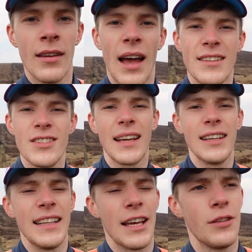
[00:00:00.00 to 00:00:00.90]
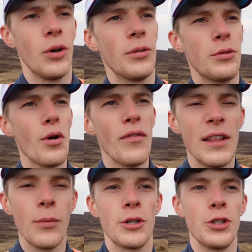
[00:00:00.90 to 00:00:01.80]
And secondly, I thought, do I
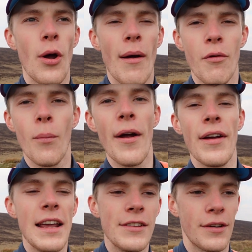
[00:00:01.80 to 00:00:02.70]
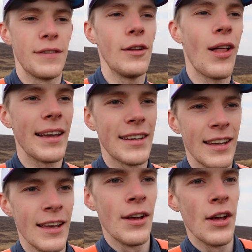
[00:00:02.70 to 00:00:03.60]
really want to show everyone where it is? I feel like
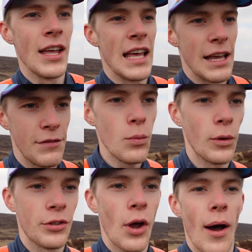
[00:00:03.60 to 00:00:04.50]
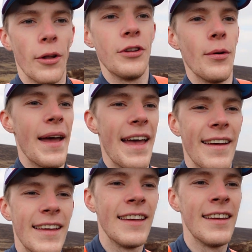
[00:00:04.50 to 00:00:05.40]
if you want to go out and do it,
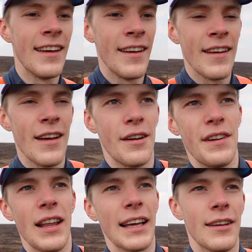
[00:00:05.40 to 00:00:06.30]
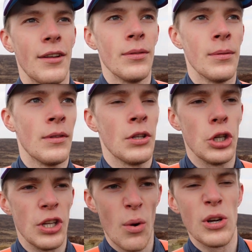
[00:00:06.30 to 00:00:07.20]
I feel like,
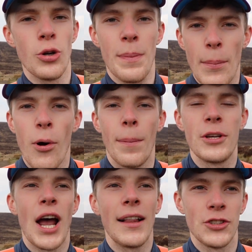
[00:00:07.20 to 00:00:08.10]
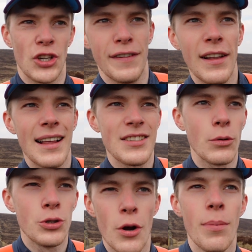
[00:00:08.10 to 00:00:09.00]
you know, it should be a proper challenge, and I feel like that's how
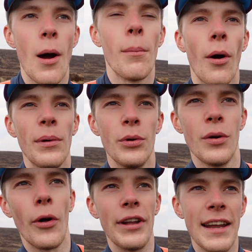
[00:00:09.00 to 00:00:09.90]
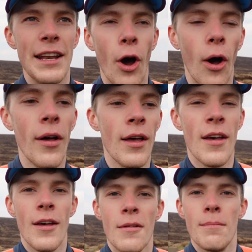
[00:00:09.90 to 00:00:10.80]
Joe Brown probably would have wanted it, not
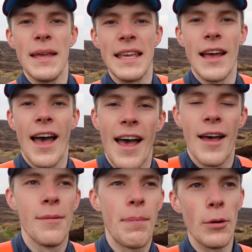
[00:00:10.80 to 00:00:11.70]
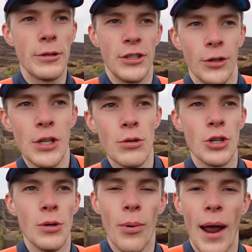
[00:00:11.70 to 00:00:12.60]
me posting on
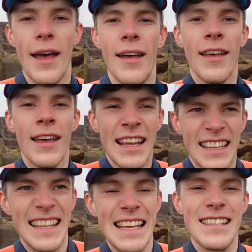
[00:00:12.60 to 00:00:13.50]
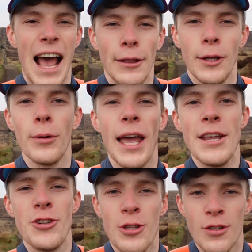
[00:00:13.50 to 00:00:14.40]
YouTube where the exact
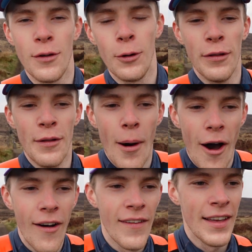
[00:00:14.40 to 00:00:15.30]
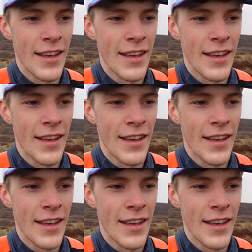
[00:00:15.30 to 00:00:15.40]
locations of all of them are.